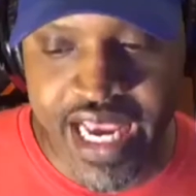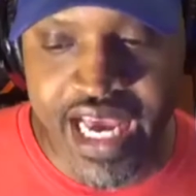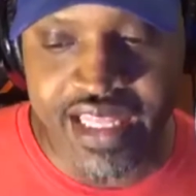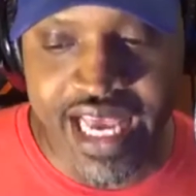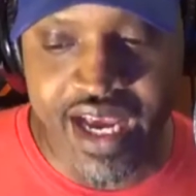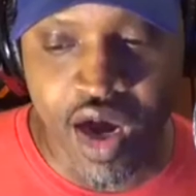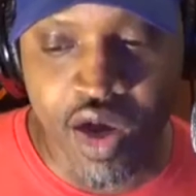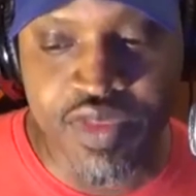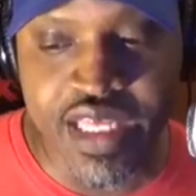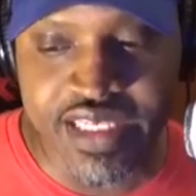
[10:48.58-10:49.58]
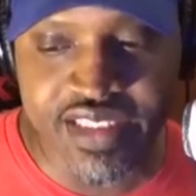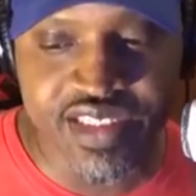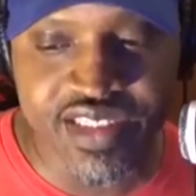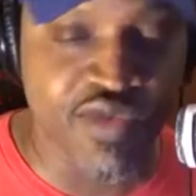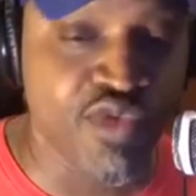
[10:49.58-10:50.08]
like all things
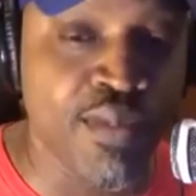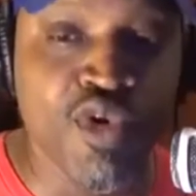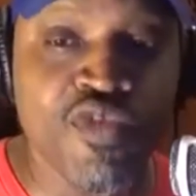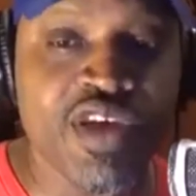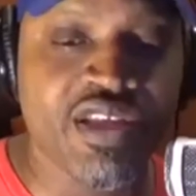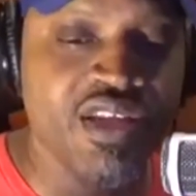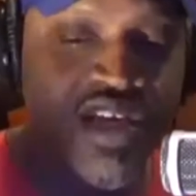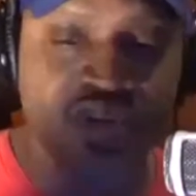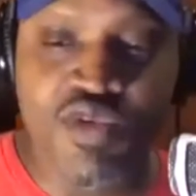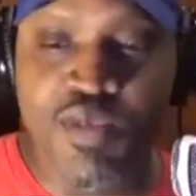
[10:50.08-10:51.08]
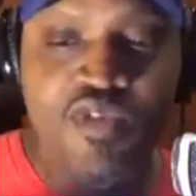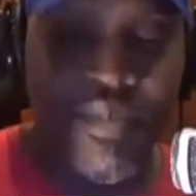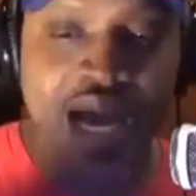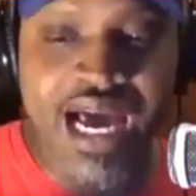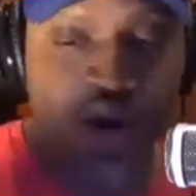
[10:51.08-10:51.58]
considered, removing
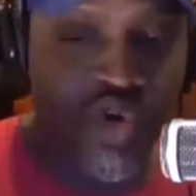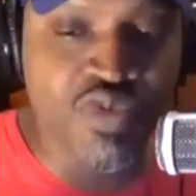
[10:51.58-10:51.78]
my own